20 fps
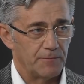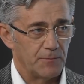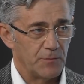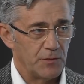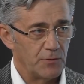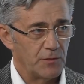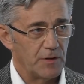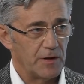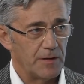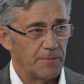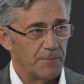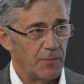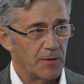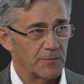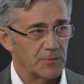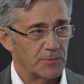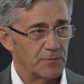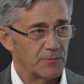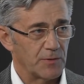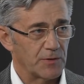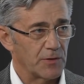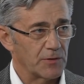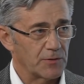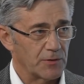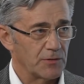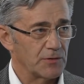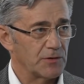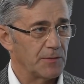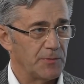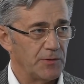nuclear bombs were not
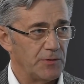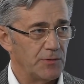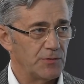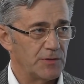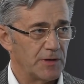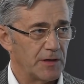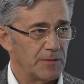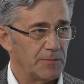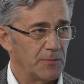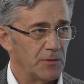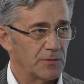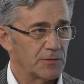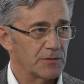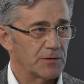going to be used anymore.